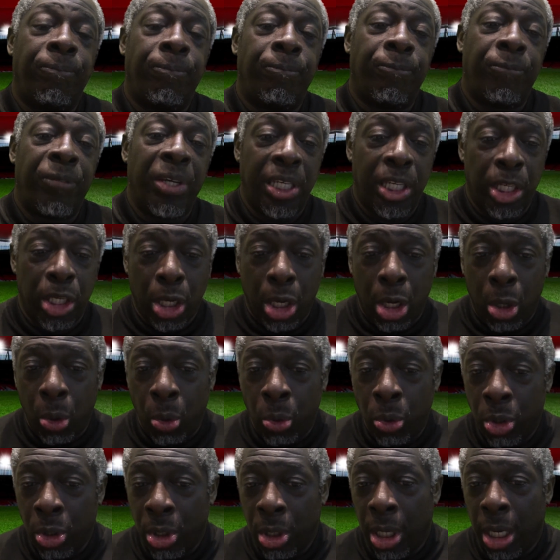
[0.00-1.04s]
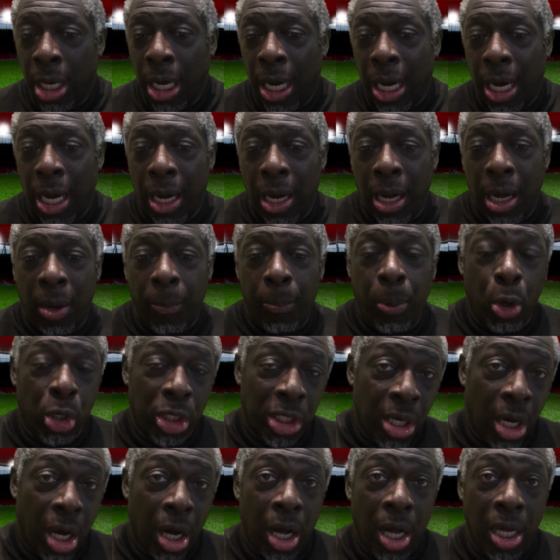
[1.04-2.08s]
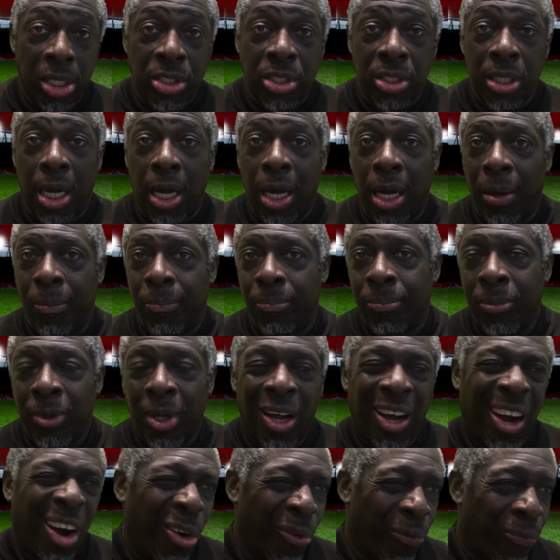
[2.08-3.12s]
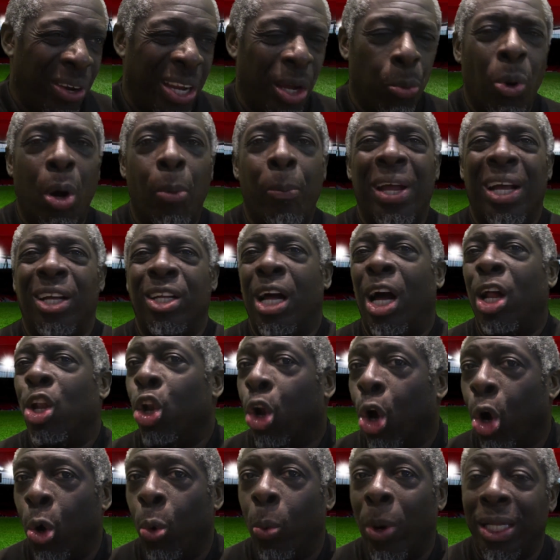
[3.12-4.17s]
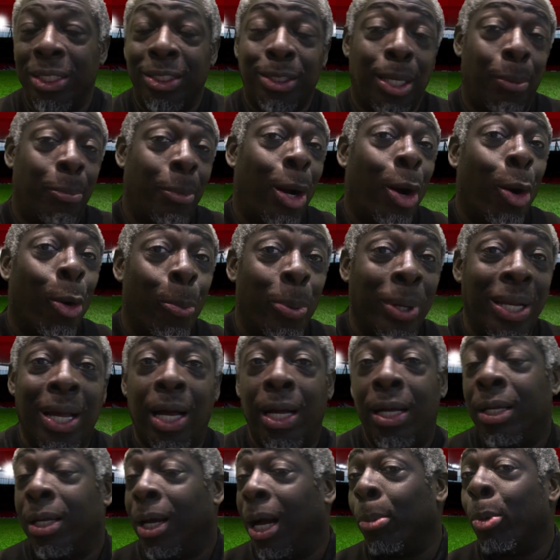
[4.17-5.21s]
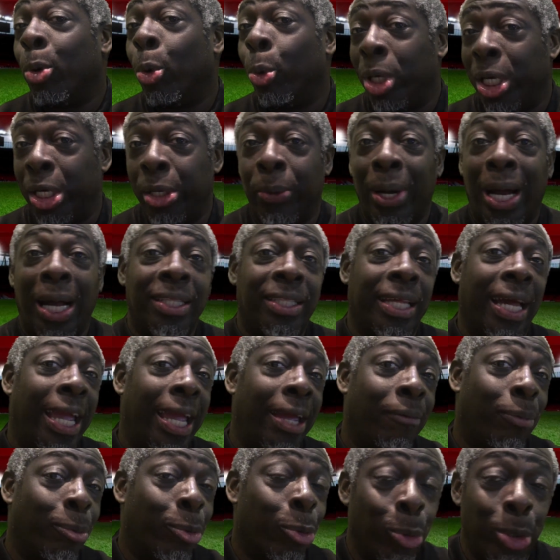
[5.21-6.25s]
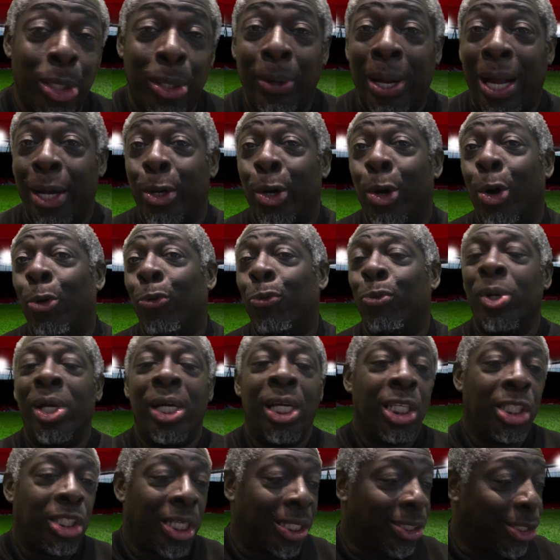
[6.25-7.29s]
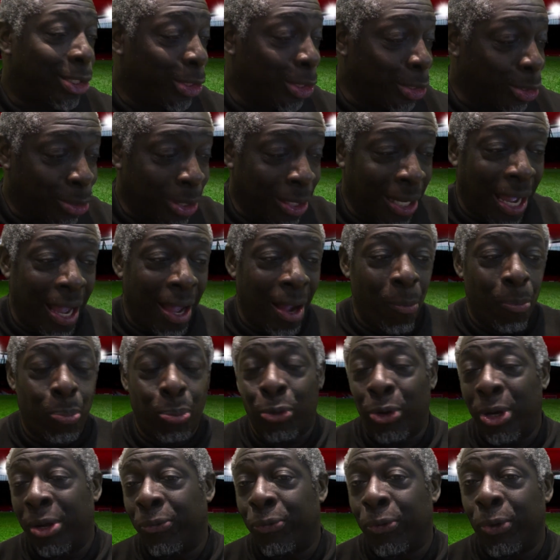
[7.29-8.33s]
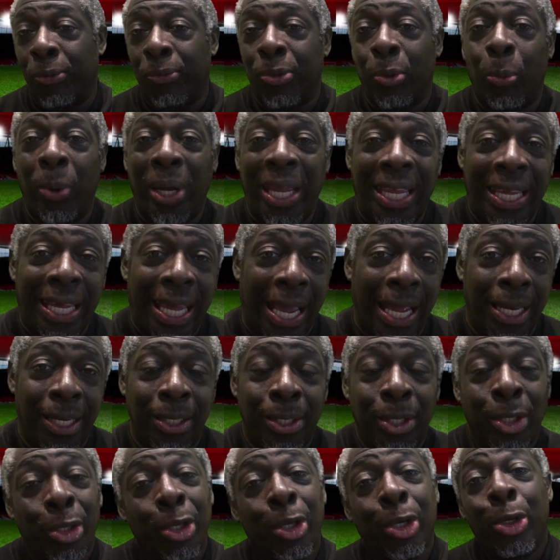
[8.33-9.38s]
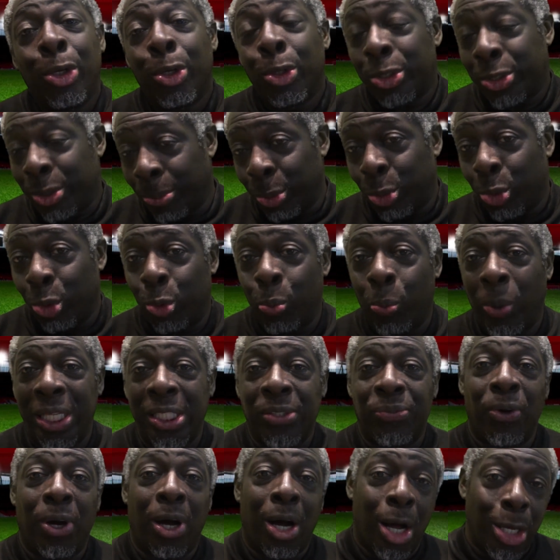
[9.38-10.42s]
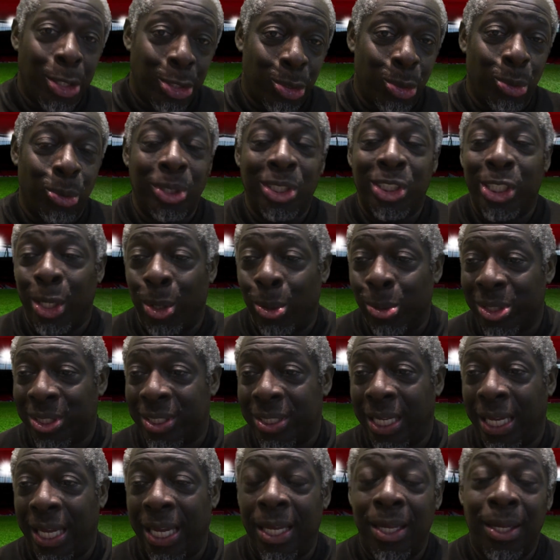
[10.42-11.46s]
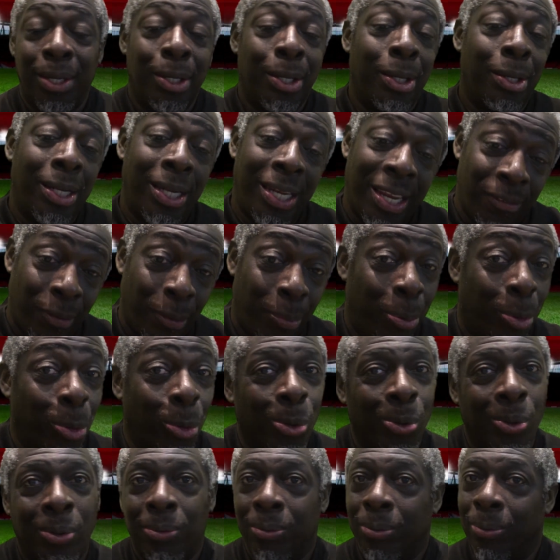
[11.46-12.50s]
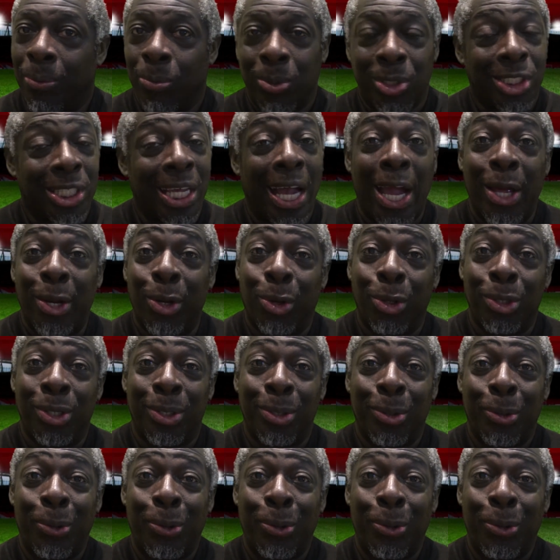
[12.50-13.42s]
video podcast. Hopefully it won't be a long one, so I'm hoping that I'm calling you out, Dave, I'm calling you out, Cove, just a preview of the weekend. Some good wins for Arsenal and Chelsea, Liverpool. What's going on?